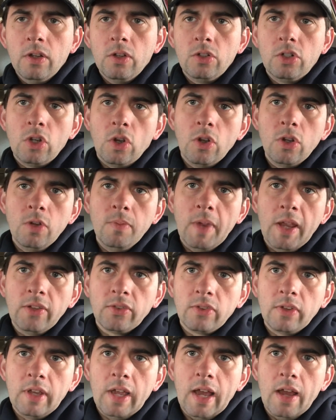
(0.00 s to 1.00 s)
showing you
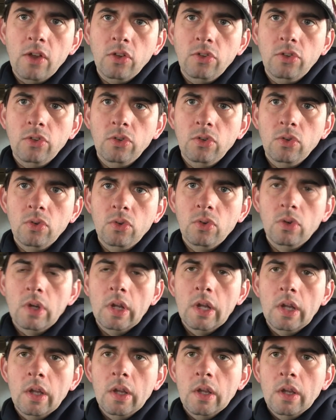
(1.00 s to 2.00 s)
basically how to
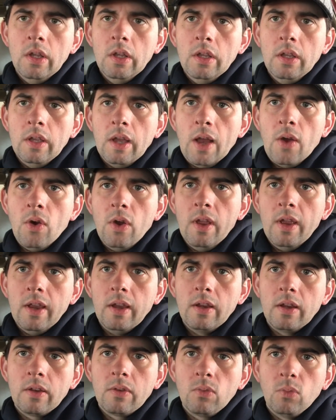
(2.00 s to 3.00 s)
how a
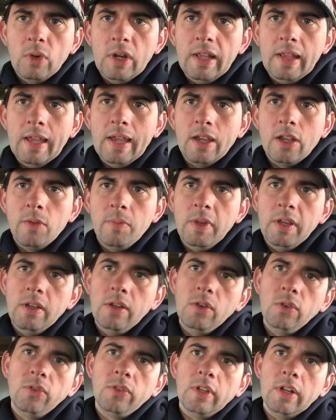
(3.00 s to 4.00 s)
relay could be
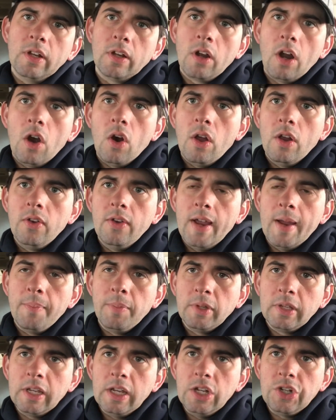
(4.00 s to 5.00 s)
used in a car audio
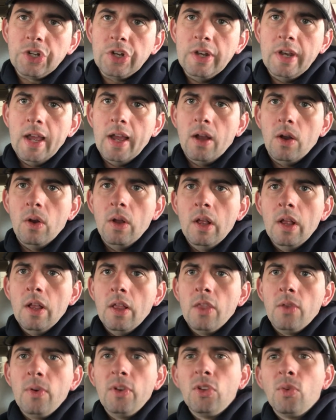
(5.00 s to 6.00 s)
application. Now,
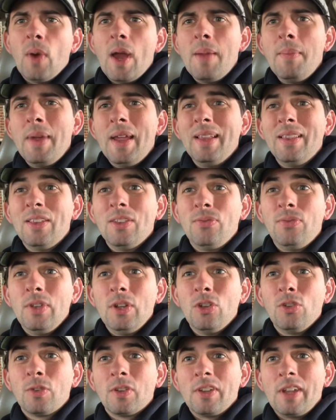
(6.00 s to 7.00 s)
the reason why I made this
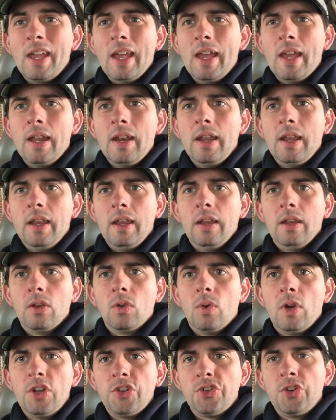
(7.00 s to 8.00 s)
video is because I had a
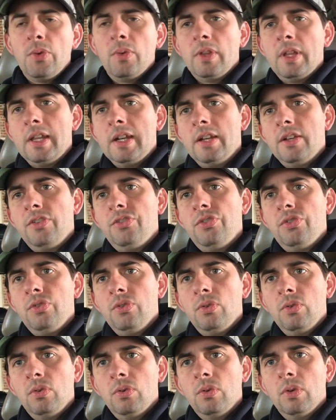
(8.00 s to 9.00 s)
question related
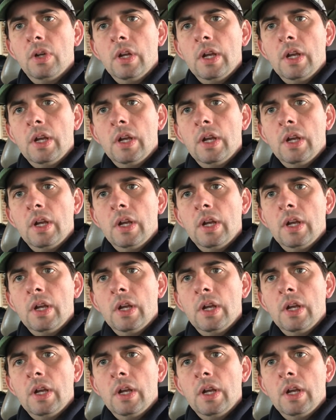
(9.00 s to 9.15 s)
to